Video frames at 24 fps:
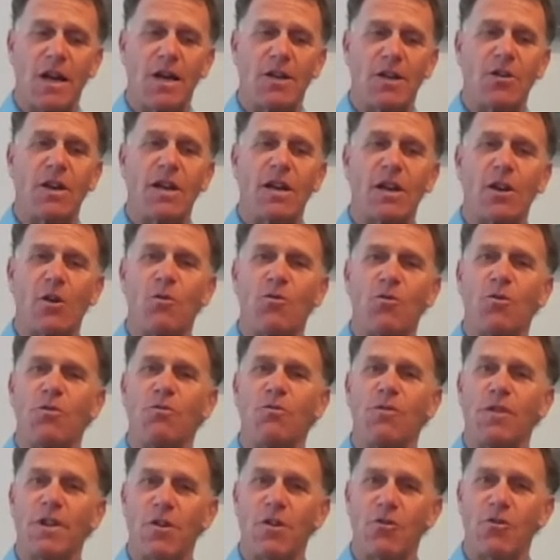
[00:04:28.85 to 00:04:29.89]
You get to go
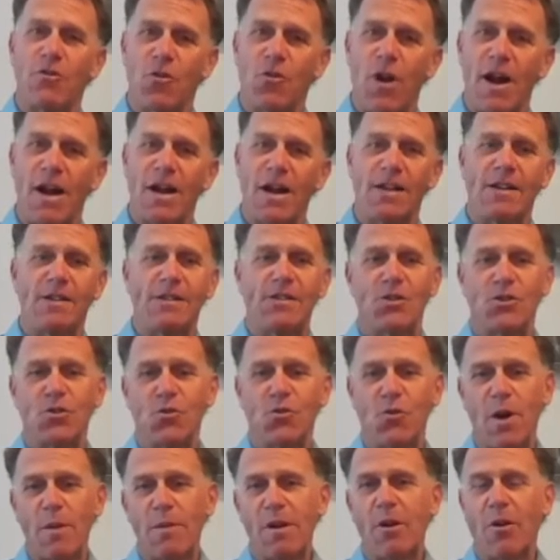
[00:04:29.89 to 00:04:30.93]
through video training,
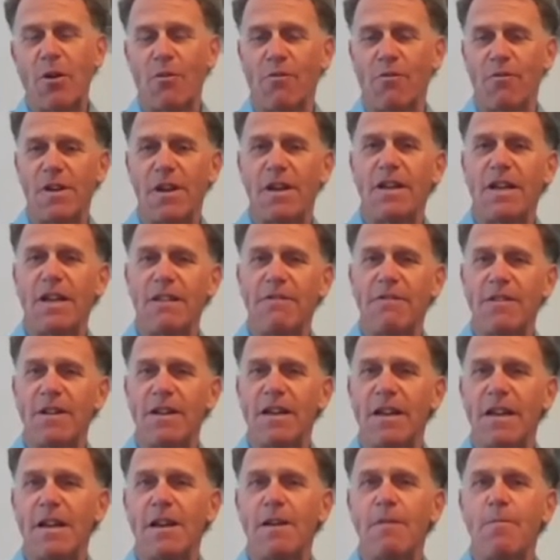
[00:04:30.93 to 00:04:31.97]
streaming or via
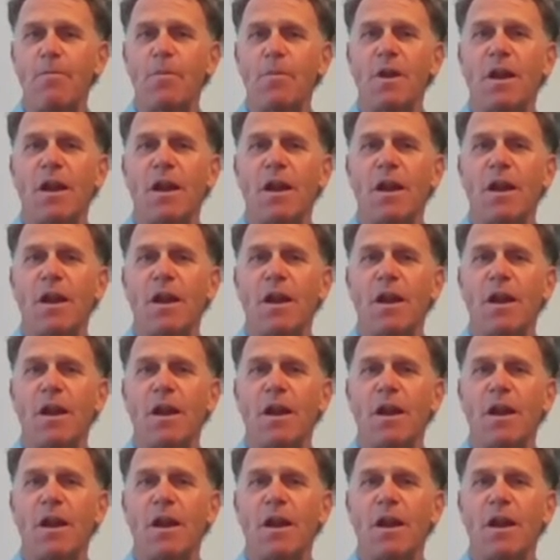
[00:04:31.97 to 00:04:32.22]
DVD